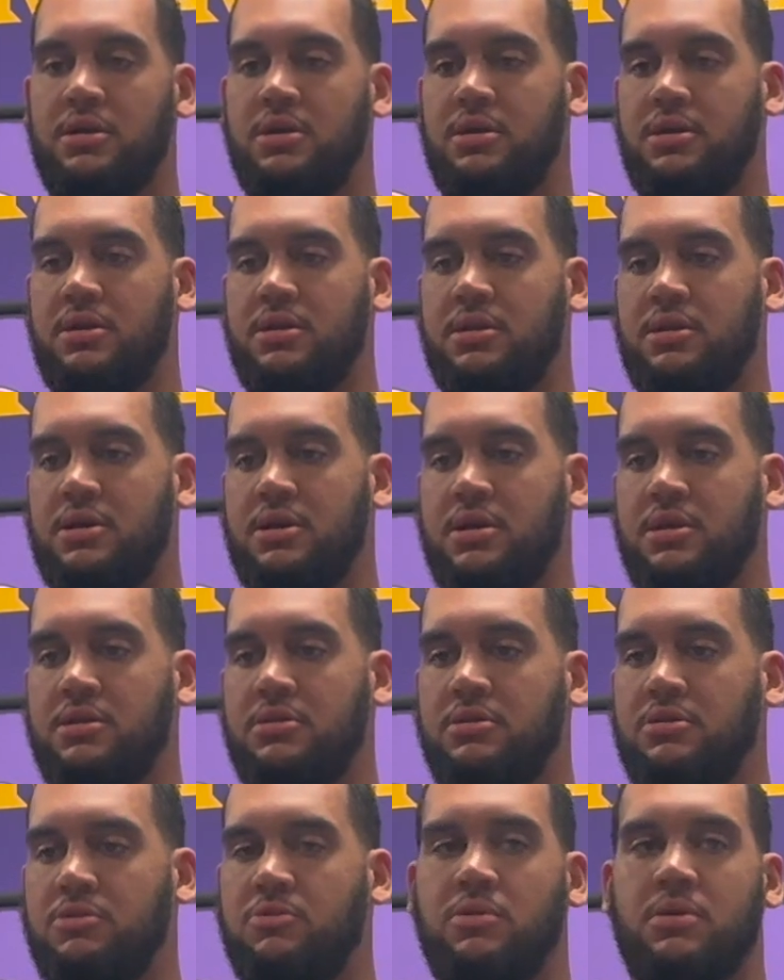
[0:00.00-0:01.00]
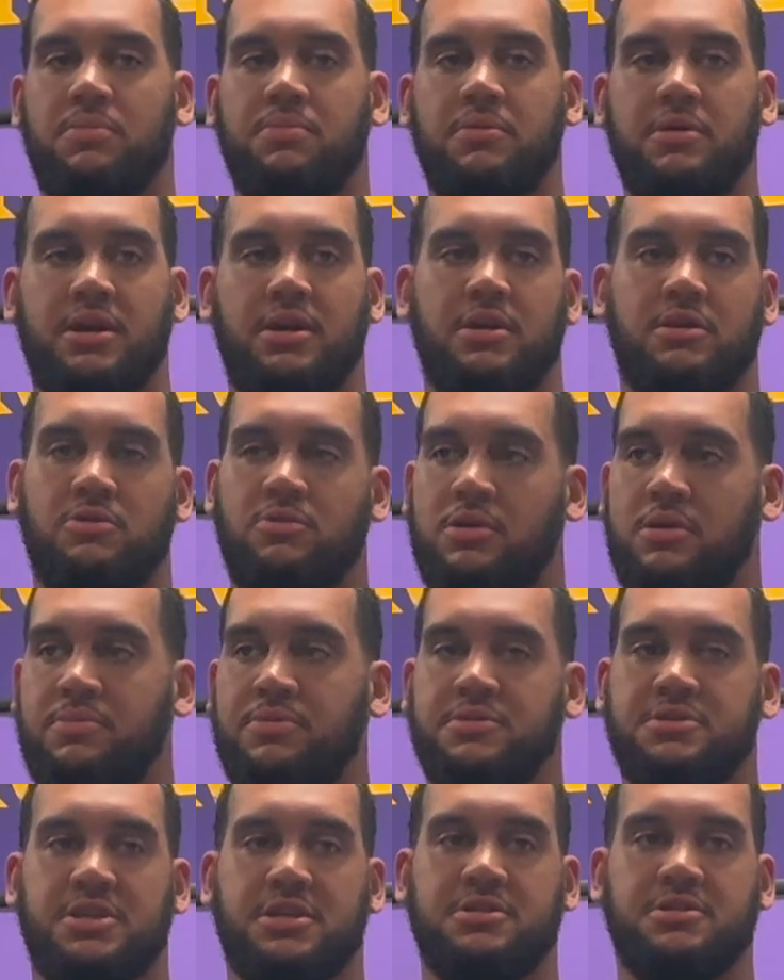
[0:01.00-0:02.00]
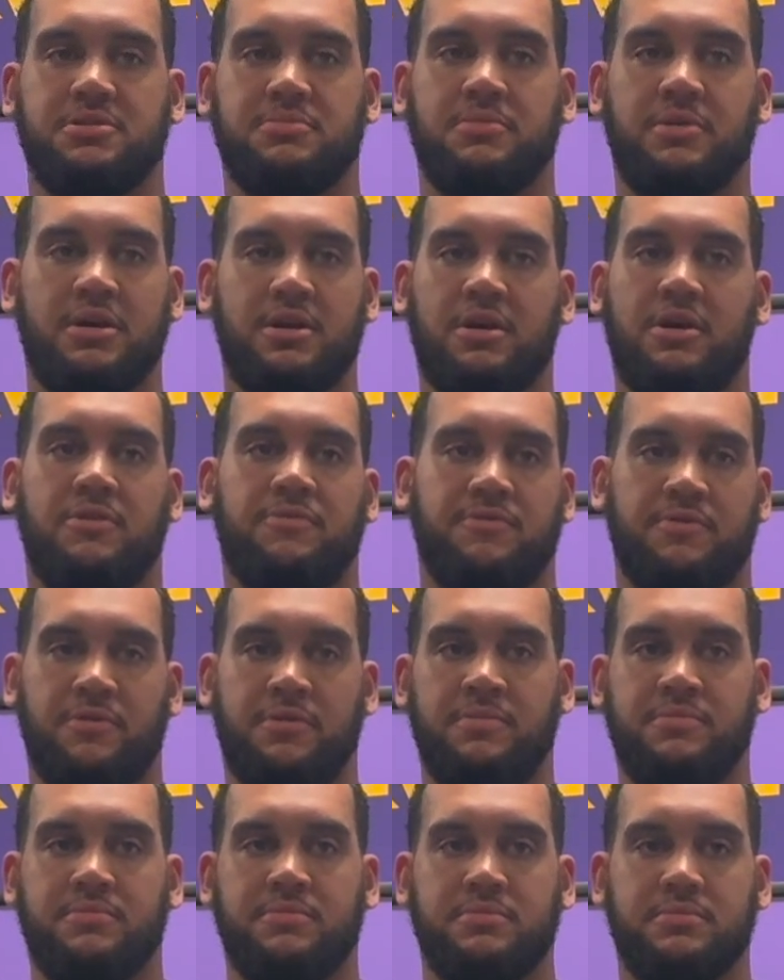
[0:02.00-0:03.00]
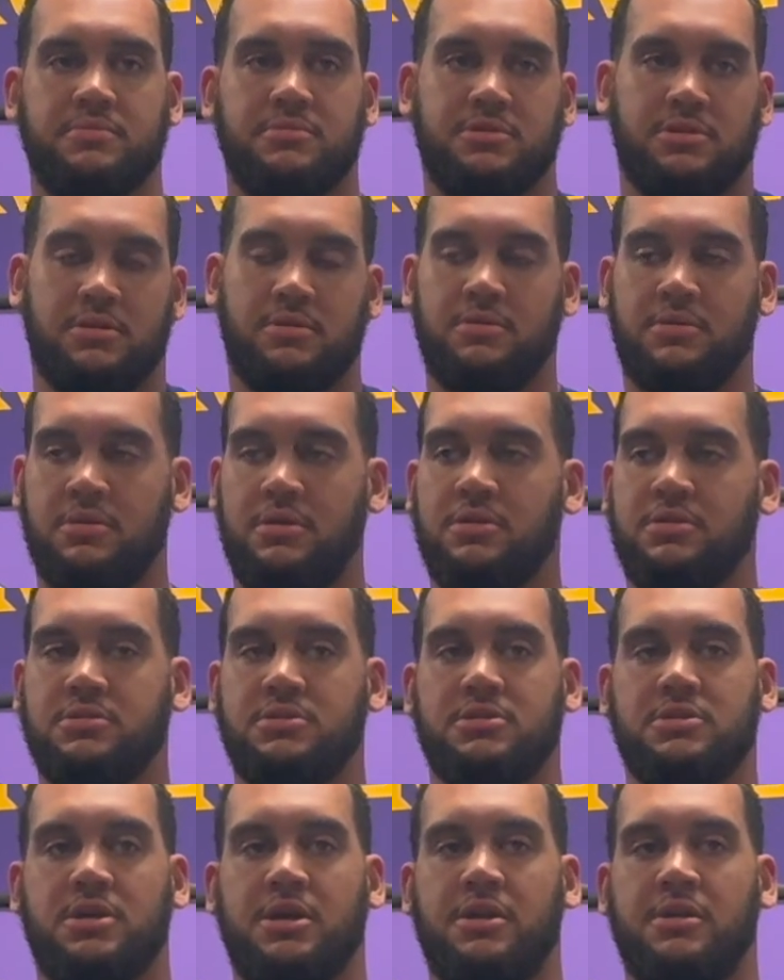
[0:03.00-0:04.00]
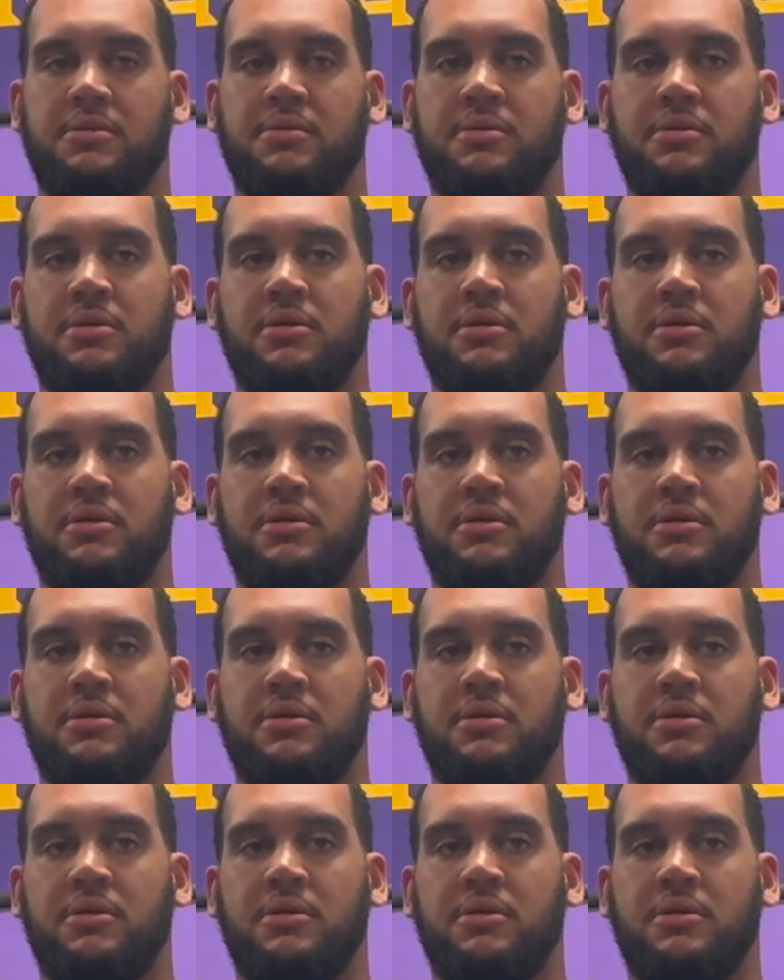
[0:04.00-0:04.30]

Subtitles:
And, you know, you want to play, you want to protect your butt off for him. So it's exciting.